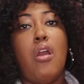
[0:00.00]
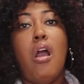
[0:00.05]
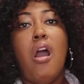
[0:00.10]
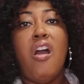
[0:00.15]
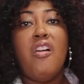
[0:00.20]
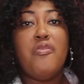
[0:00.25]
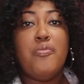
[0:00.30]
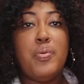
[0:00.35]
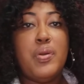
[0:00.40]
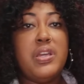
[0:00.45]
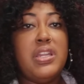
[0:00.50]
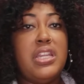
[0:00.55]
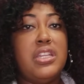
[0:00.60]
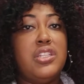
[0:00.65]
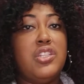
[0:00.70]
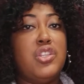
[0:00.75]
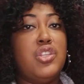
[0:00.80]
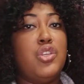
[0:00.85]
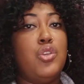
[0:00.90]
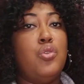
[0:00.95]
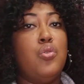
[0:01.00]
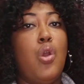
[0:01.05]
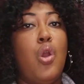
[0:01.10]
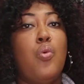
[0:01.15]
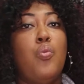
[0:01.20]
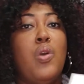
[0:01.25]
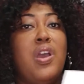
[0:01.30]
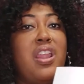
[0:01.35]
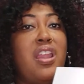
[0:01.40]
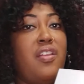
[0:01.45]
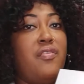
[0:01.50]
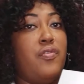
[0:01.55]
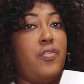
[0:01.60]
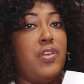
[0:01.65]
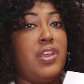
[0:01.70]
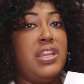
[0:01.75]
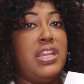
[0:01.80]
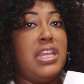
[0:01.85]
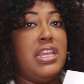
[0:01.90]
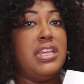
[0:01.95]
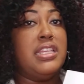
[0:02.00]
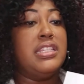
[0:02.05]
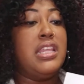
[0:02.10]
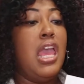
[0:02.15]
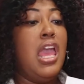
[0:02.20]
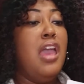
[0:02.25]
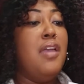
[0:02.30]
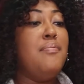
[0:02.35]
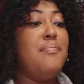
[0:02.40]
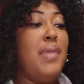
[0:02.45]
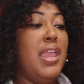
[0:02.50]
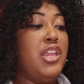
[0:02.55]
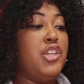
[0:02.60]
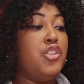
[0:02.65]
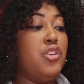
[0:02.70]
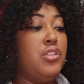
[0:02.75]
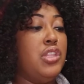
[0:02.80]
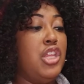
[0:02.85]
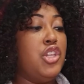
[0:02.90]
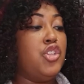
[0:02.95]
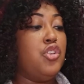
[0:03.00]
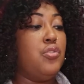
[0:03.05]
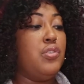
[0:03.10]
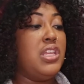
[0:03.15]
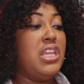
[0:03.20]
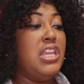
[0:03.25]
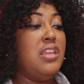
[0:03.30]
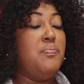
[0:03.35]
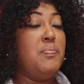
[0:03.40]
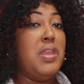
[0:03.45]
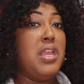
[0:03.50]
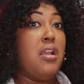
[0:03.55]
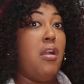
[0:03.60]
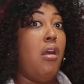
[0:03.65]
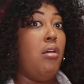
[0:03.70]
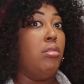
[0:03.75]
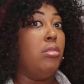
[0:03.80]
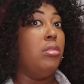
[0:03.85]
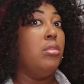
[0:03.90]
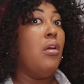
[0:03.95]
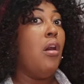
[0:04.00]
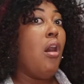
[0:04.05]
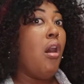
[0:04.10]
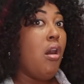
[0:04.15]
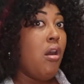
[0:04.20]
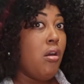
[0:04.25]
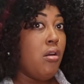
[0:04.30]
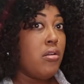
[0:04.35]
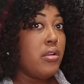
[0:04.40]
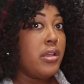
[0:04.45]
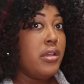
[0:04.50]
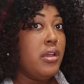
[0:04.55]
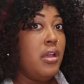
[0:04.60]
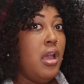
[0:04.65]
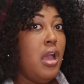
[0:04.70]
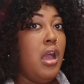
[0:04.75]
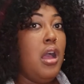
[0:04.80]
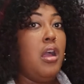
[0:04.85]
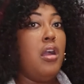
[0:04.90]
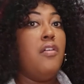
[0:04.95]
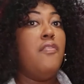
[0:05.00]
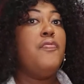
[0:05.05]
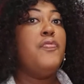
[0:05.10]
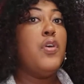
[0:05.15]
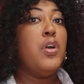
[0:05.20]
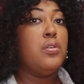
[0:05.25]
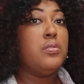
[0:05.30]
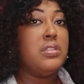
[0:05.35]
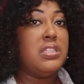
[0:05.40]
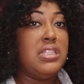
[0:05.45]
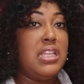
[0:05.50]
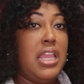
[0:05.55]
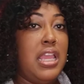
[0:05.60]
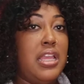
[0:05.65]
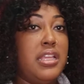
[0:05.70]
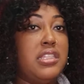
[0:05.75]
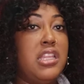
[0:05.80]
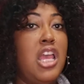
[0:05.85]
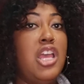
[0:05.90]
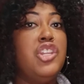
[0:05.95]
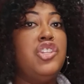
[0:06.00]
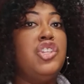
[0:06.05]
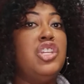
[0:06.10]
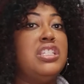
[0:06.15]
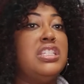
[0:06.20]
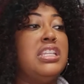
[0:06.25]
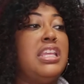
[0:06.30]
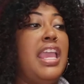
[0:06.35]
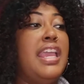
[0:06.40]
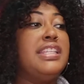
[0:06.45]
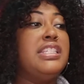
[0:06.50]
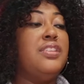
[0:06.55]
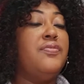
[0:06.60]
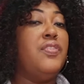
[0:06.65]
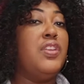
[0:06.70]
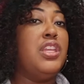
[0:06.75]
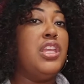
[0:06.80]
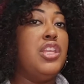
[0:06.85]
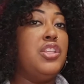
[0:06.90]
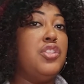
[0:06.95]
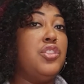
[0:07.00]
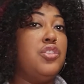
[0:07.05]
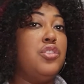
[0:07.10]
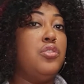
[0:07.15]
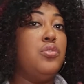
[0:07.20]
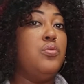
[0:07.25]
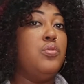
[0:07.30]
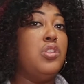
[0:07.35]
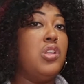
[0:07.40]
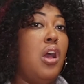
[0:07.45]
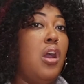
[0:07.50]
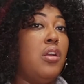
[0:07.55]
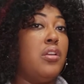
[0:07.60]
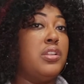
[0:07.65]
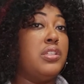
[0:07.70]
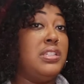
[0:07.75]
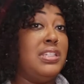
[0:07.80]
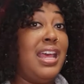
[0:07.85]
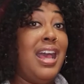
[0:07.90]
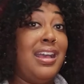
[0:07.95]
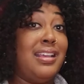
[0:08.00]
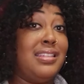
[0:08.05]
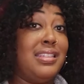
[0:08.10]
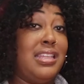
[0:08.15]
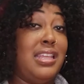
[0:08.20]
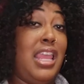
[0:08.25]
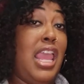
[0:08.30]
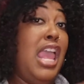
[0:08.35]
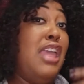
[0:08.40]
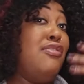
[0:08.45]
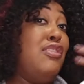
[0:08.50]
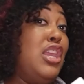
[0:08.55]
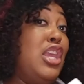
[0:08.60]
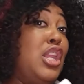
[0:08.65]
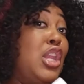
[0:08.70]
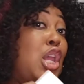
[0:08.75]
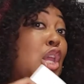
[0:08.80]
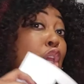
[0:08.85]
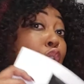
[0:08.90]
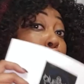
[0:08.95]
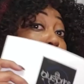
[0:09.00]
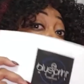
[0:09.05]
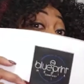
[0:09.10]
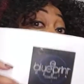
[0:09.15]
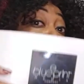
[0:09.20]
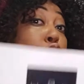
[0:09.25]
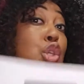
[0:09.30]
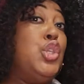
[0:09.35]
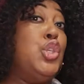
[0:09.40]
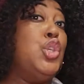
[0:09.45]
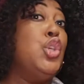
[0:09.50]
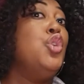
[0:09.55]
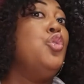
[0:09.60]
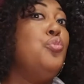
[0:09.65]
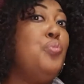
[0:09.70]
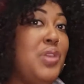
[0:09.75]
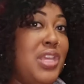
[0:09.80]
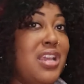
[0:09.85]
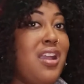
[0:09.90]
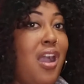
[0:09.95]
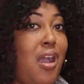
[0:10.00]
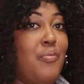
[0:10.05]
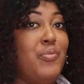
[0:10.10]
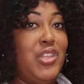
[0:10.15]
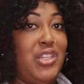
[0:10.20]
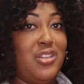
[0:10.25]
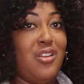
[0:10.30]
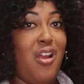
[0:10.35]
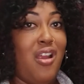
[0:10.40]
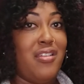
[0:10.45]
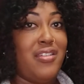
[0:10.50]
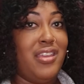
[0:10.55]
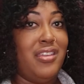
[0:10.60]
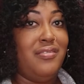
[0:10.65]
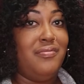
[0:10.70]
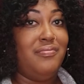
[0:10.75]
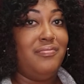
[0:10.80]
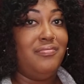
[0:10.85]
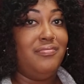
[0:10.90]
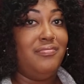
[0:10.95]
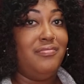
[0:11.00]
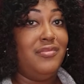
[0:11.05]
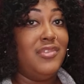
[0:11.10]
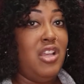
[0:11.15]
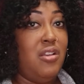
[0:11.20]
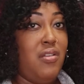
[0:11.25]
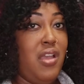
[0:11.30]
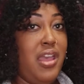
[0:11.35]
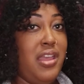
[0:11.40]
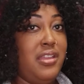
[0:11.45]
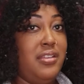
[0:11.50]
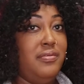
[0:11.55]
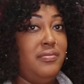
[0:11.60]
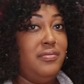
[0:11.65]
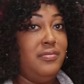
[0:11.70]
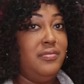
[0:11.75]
off-putting to you or whatever it is, make sure that you're keeping a log of those things, just in case if it gets too toxic and then you become the target. Okay,